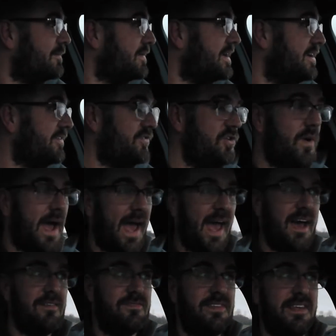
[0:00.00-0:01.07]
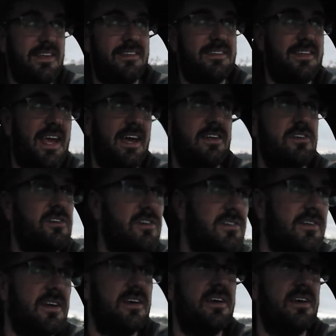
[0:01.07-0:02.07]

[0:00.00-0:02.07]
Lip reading: if you have the standard